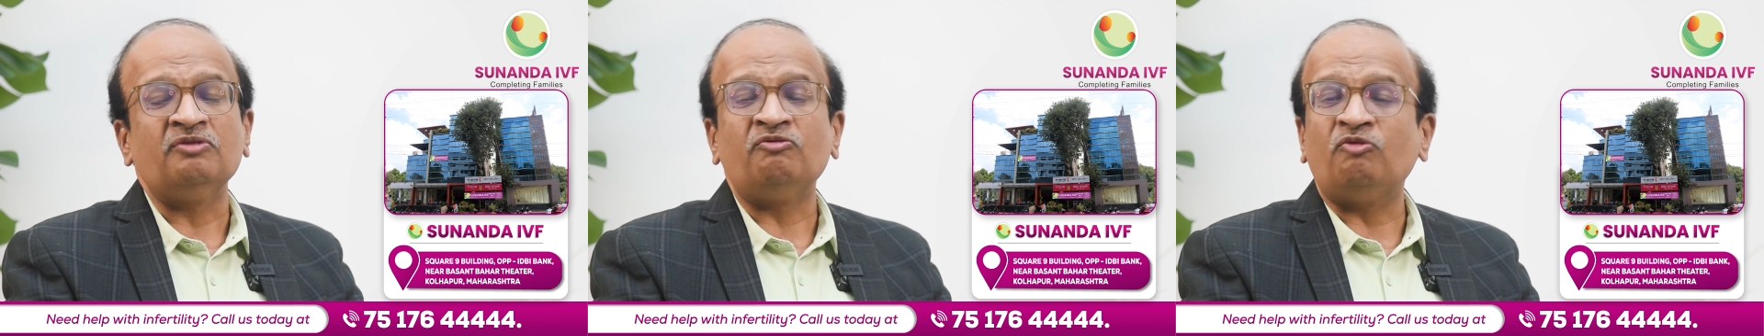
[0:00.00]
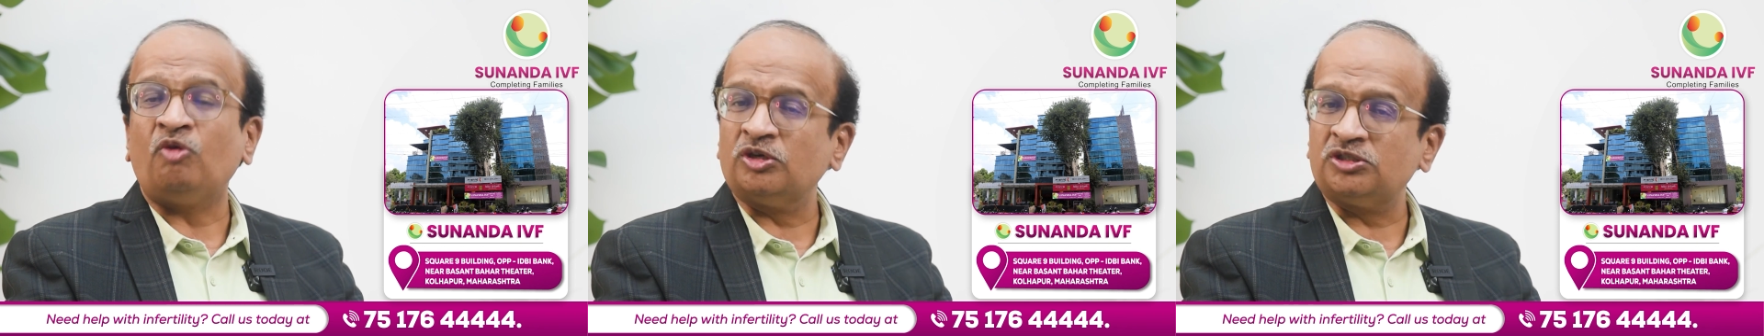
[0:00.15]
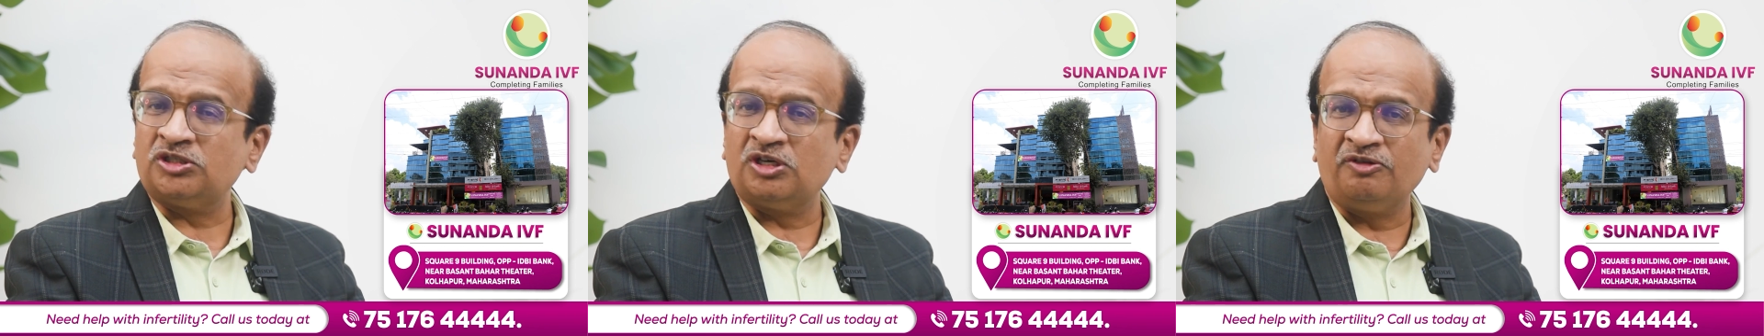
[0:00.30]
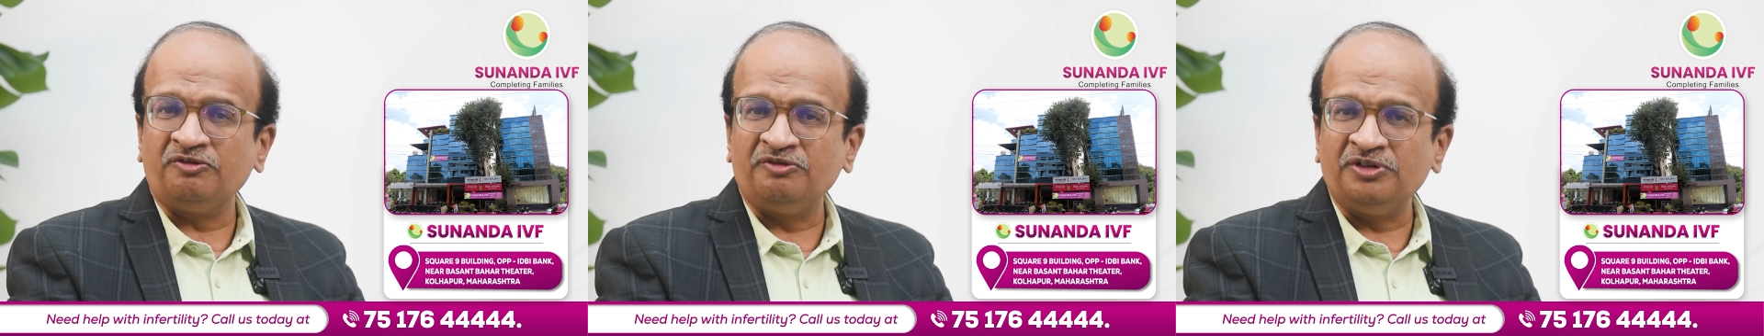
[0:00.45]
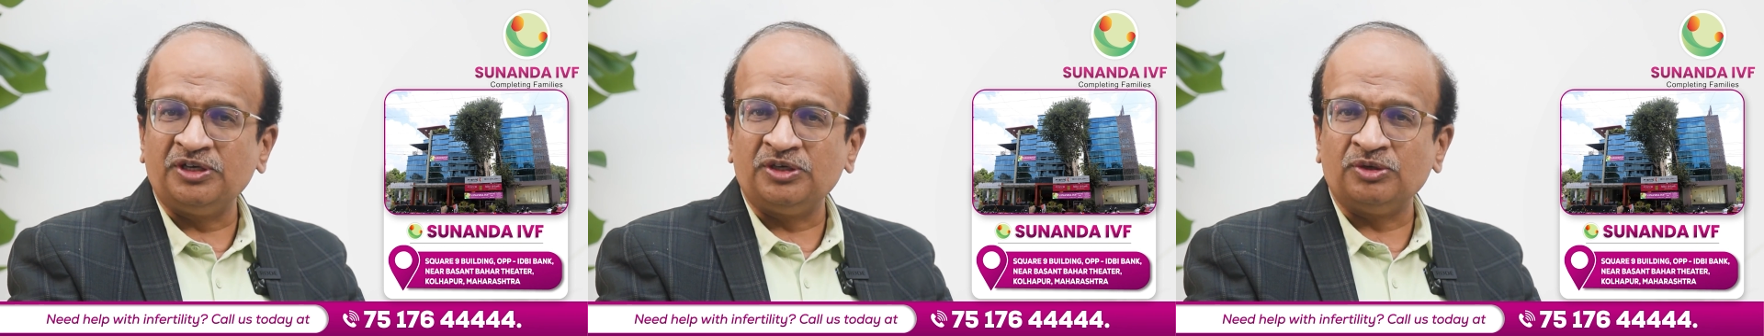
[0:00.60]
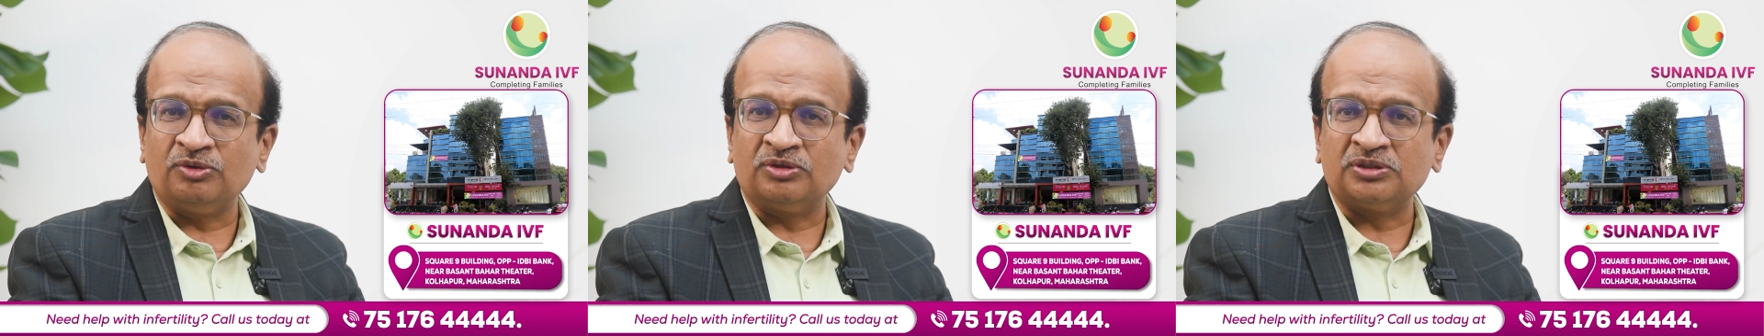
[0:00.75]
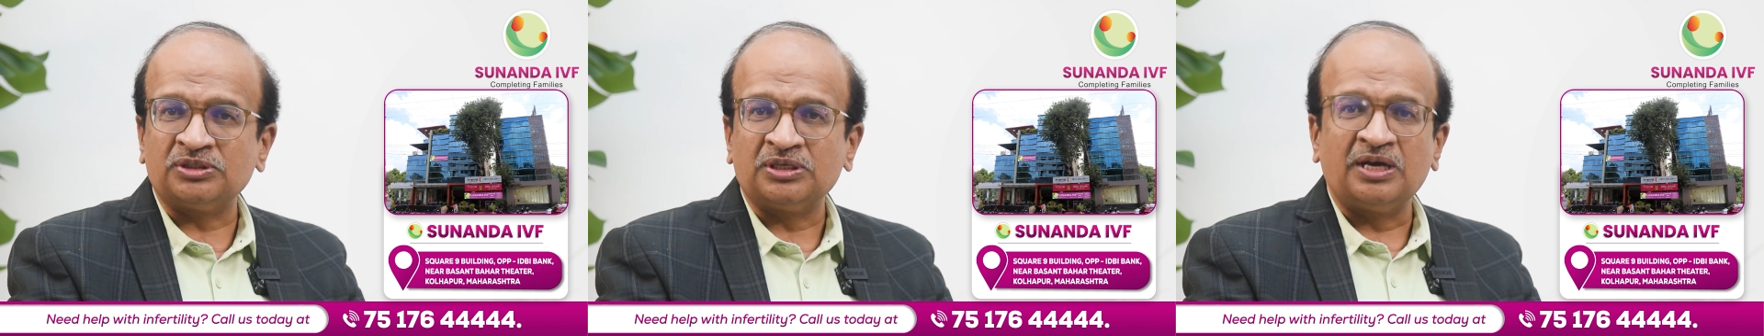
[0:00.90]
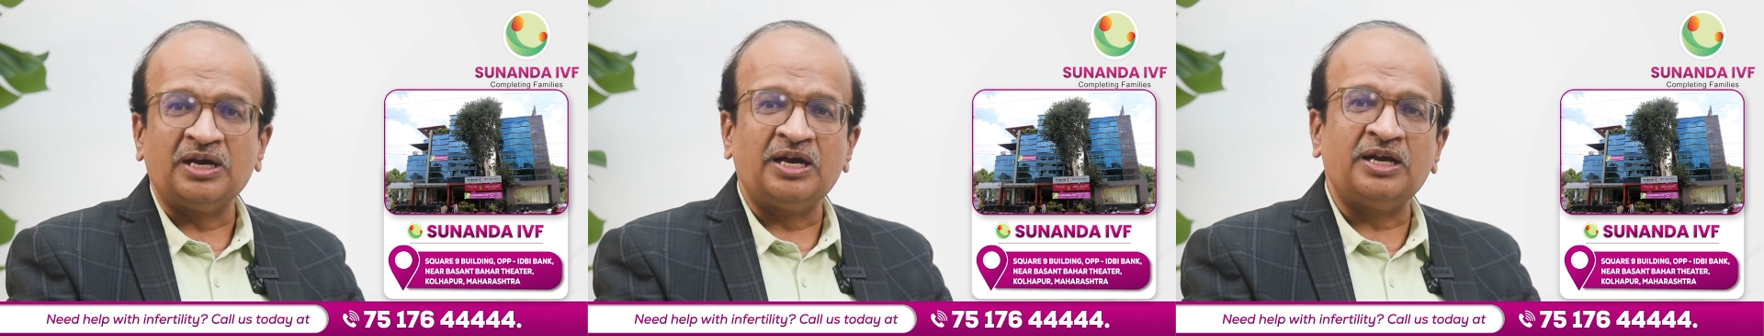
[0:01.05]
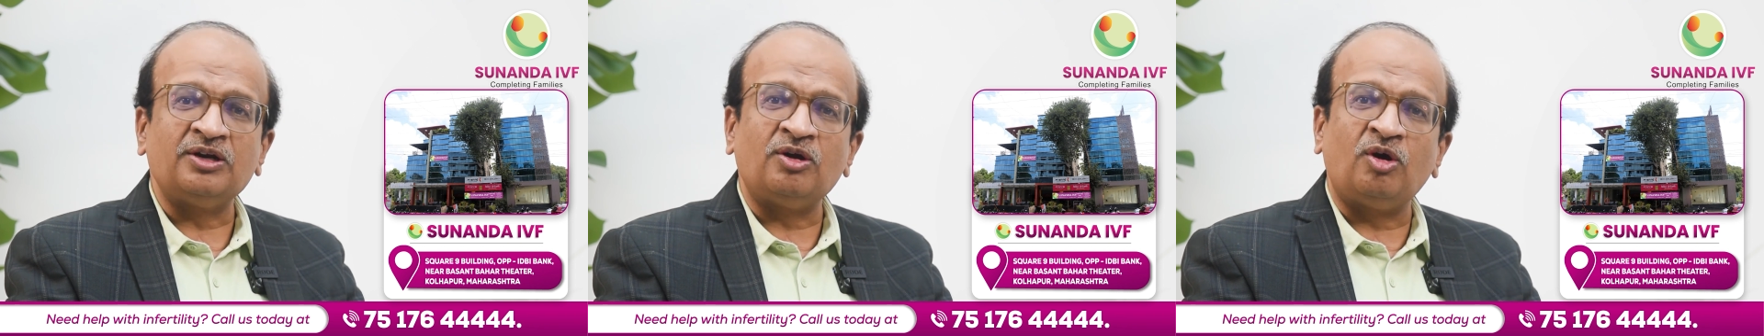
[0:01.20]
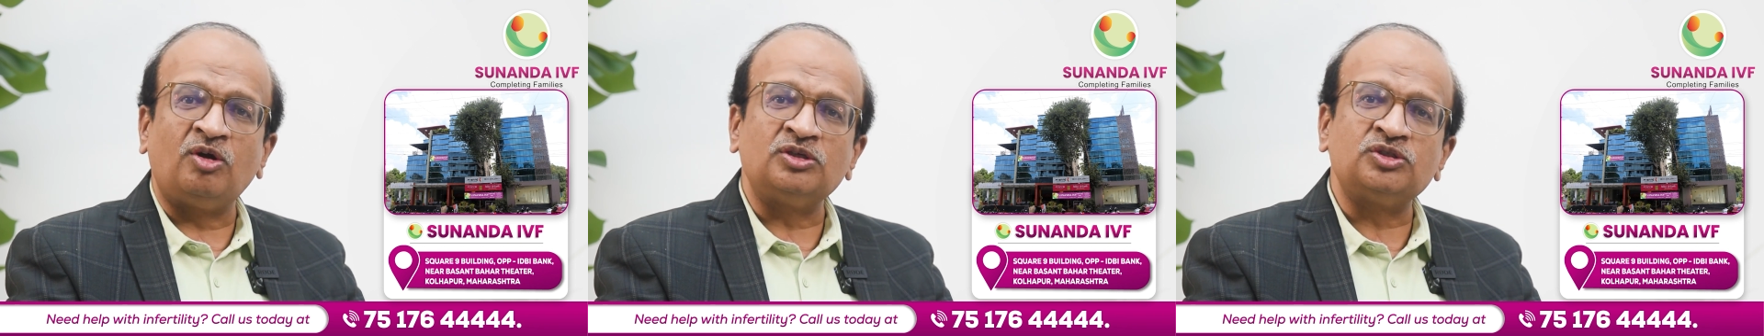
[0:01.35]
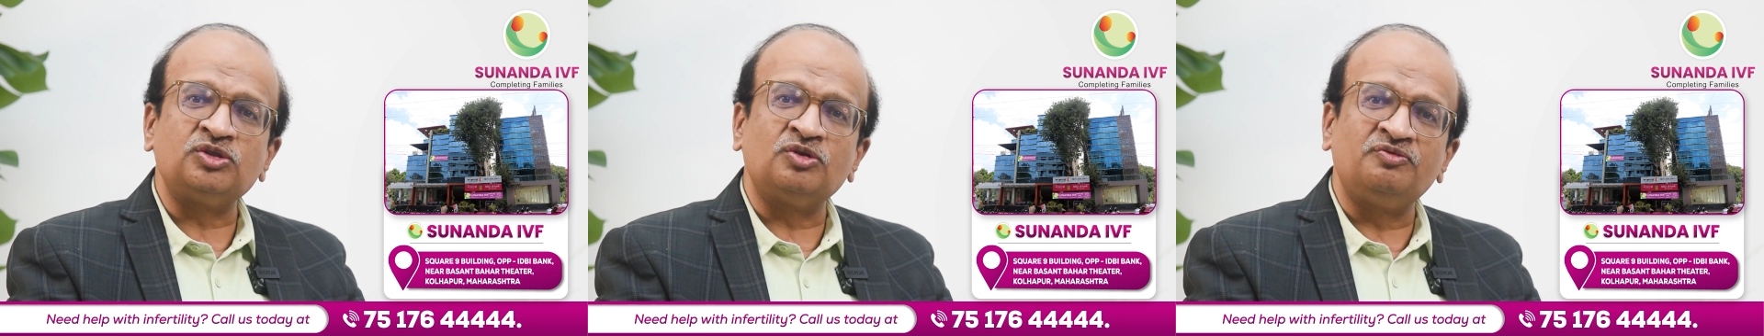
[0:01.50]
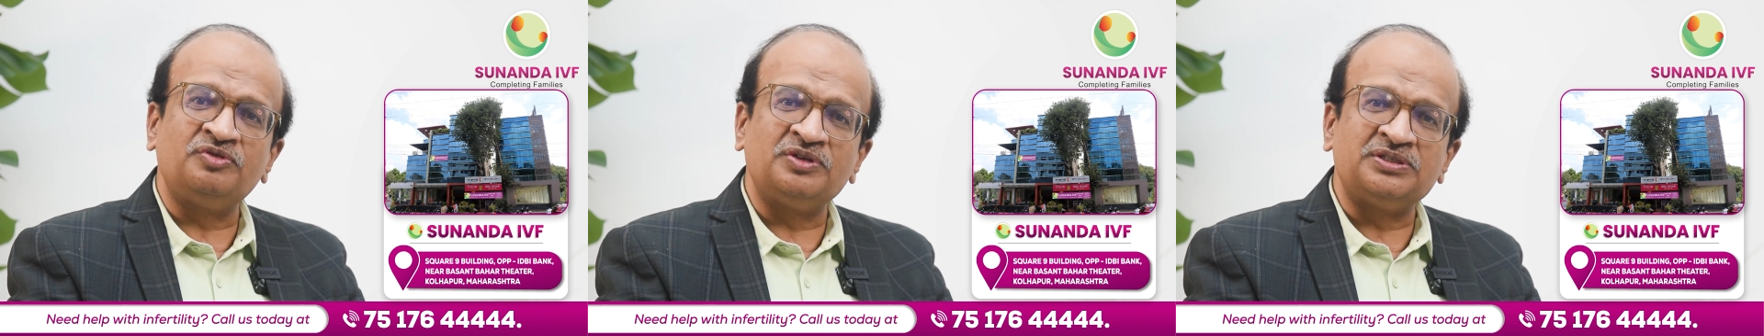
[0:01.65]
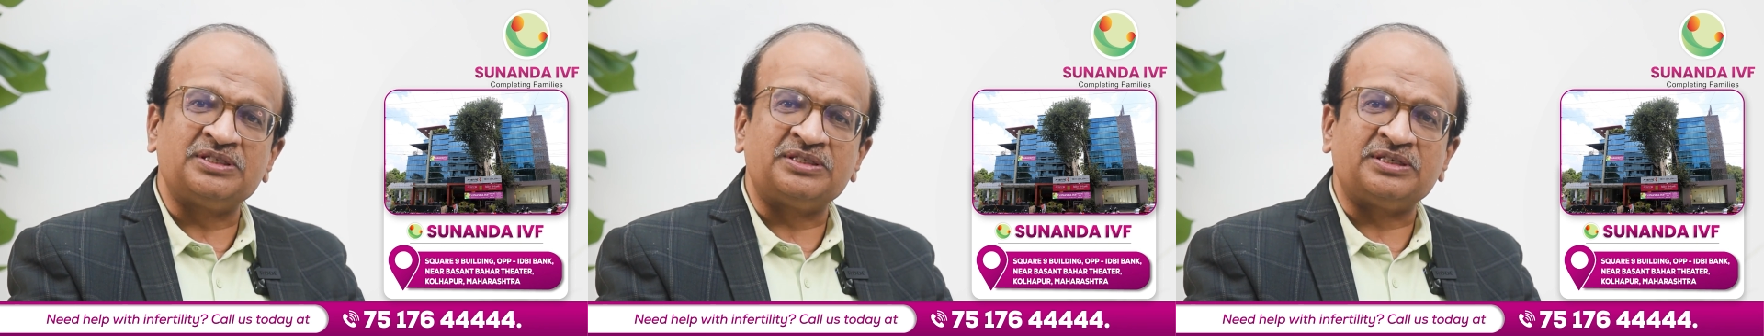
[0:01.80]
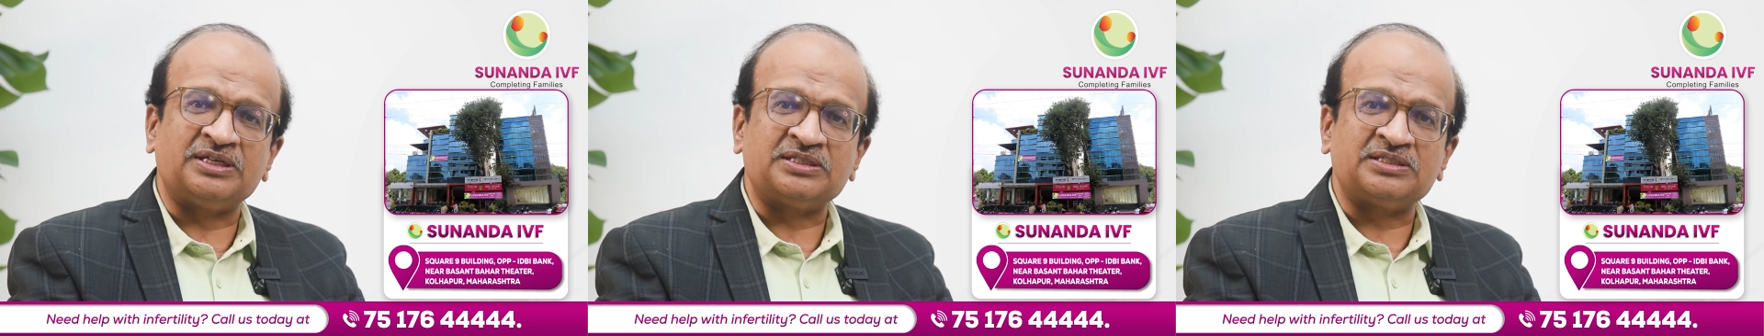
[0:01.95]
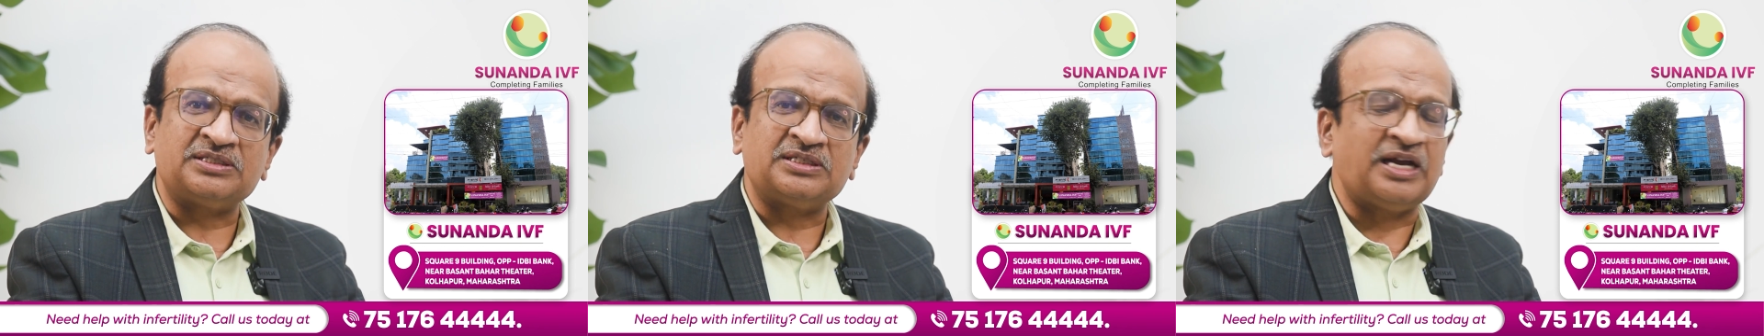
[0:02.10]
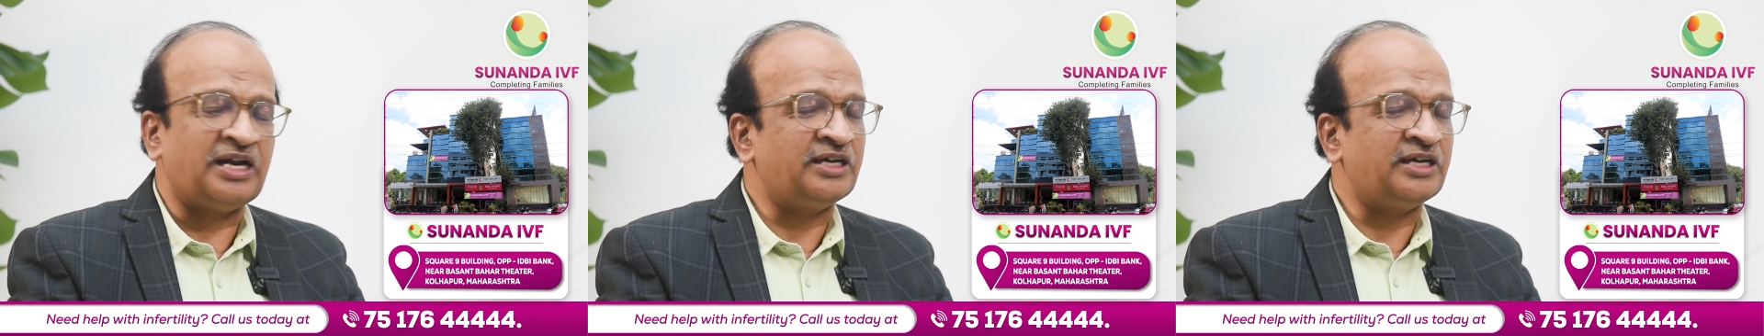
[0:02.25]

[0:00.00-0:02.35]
watch our videos and also visit us